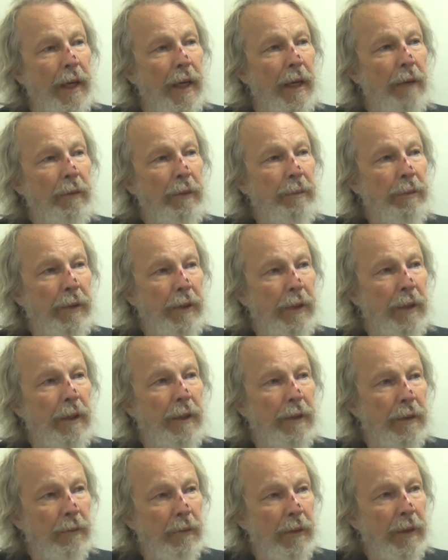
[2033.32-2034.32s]
And we put it
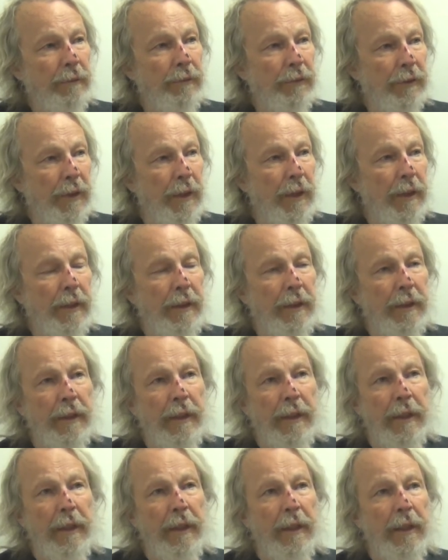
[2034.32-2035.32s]
on the website.
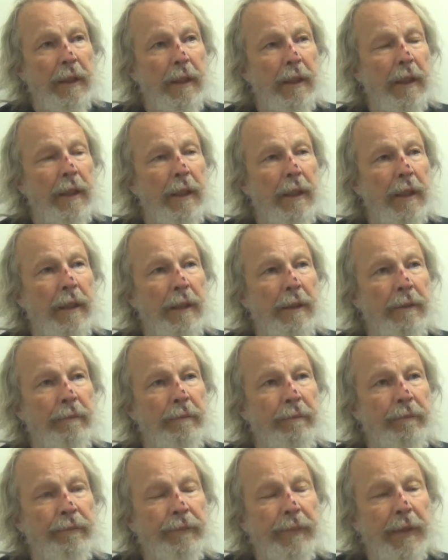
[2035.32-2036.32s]

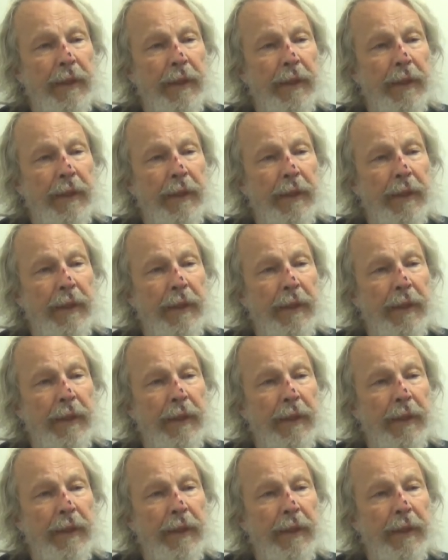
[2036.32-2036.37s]
Um,